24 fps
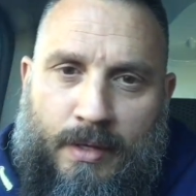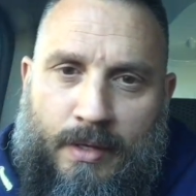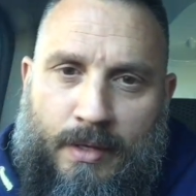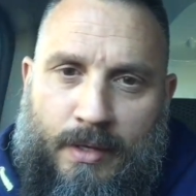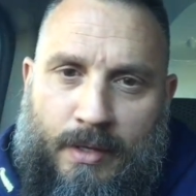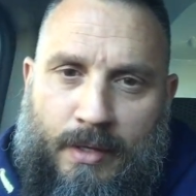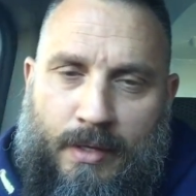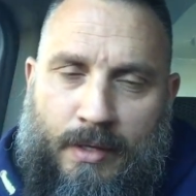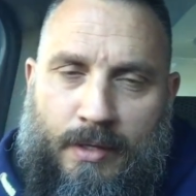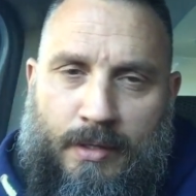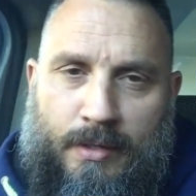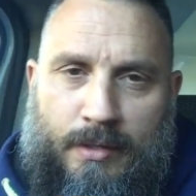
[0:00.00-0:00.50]

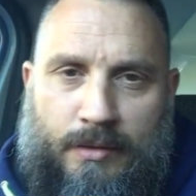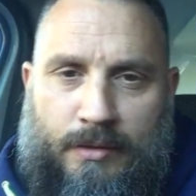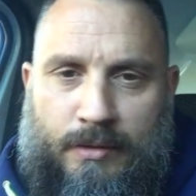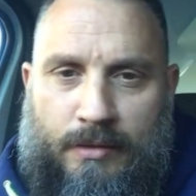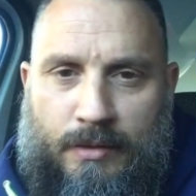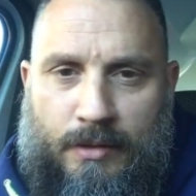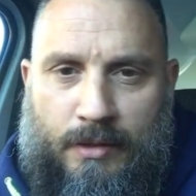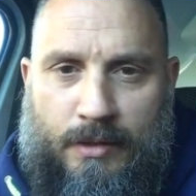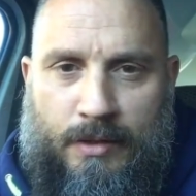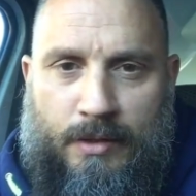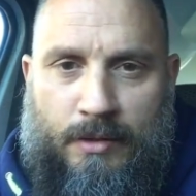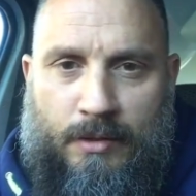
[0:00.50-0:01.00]
And,
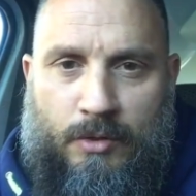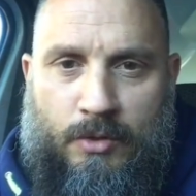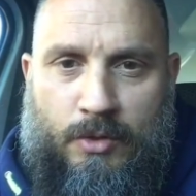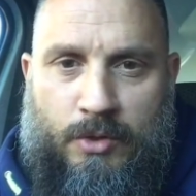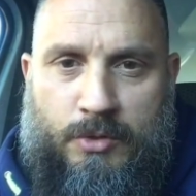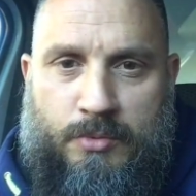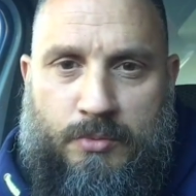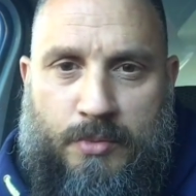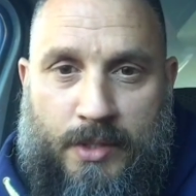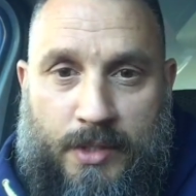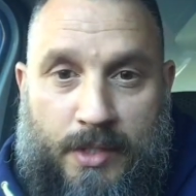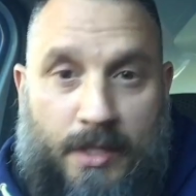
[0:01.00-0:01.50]

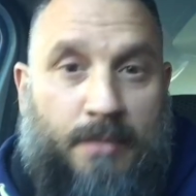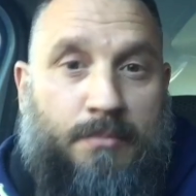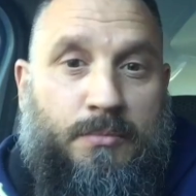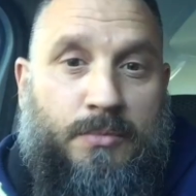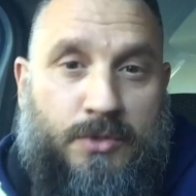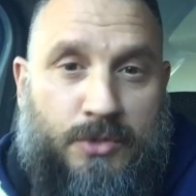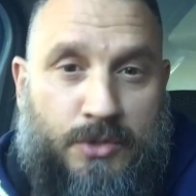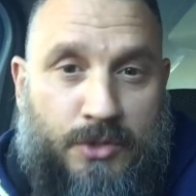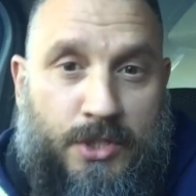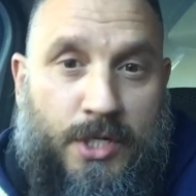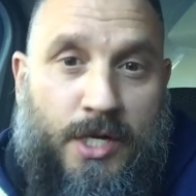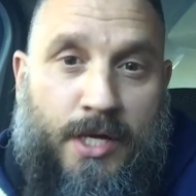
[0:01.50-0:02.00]
because my name
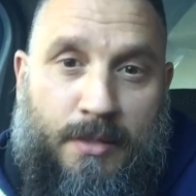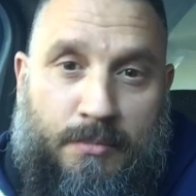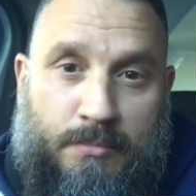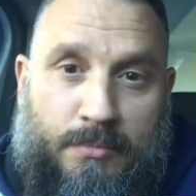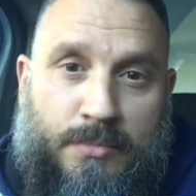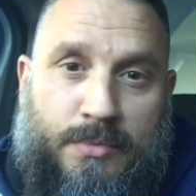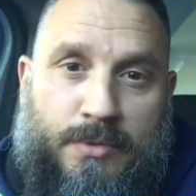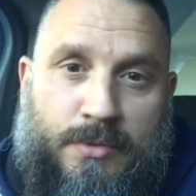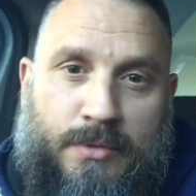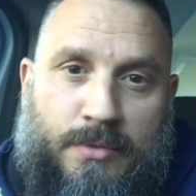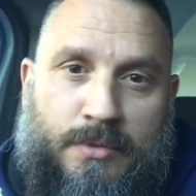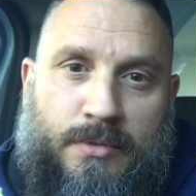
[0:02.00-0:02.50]
is
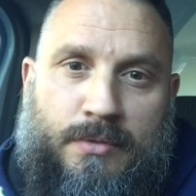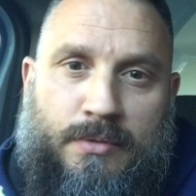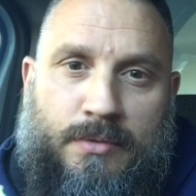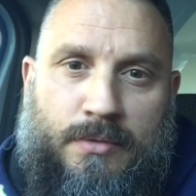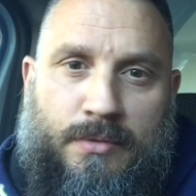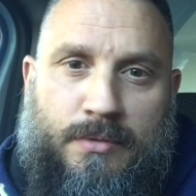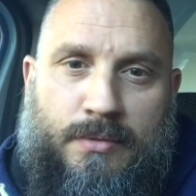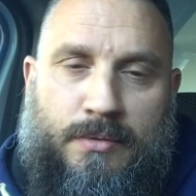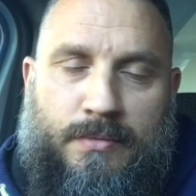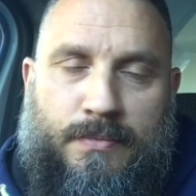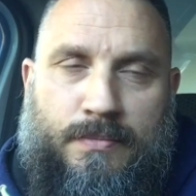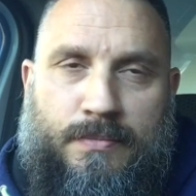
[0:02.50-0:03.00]
James.
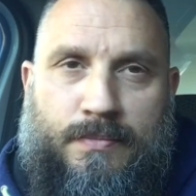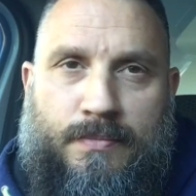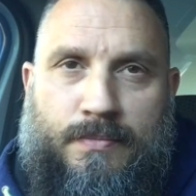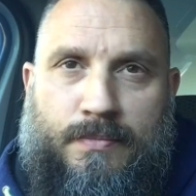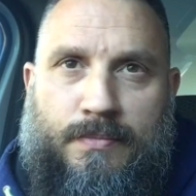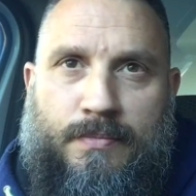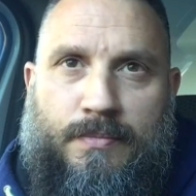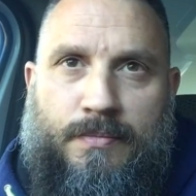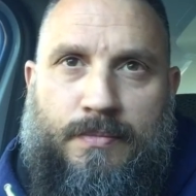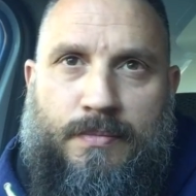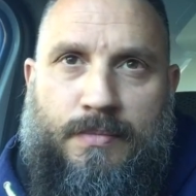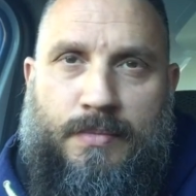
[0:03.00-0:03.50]

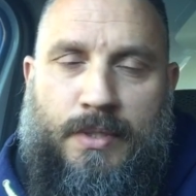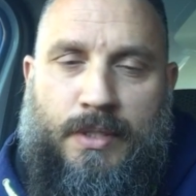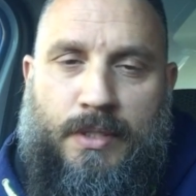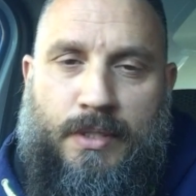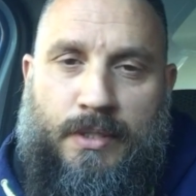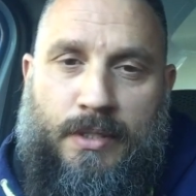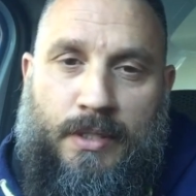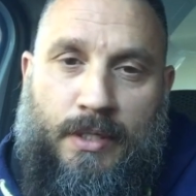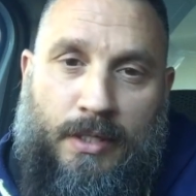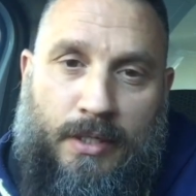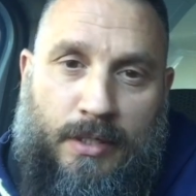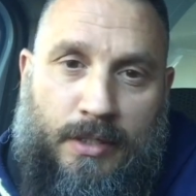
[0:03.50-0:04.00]

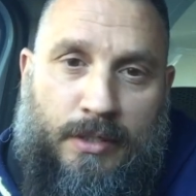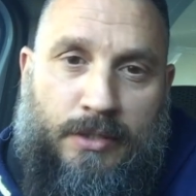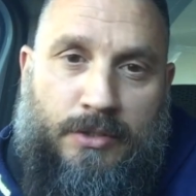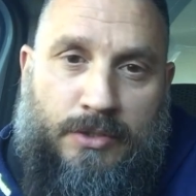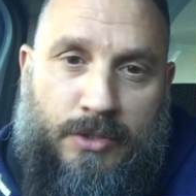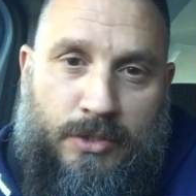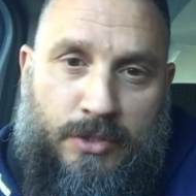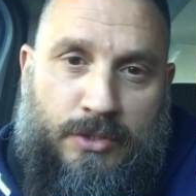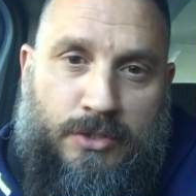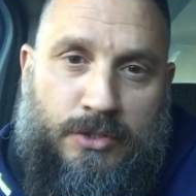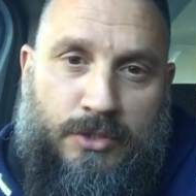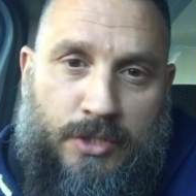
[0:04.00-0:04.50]
In English,
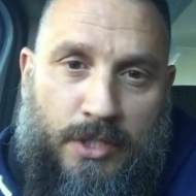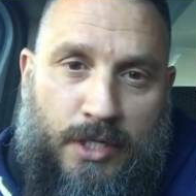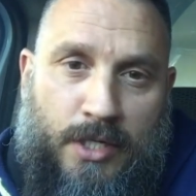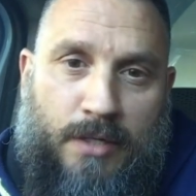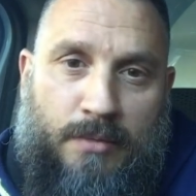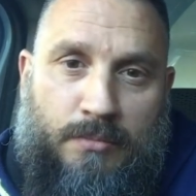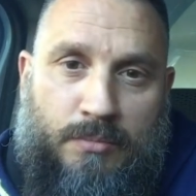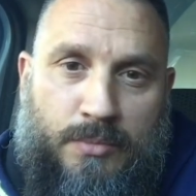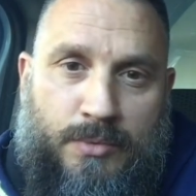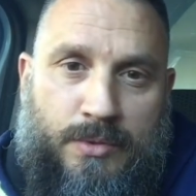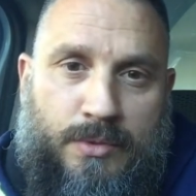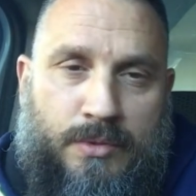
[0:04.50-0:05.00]
it's
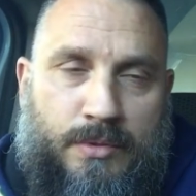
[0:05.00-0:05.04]
James.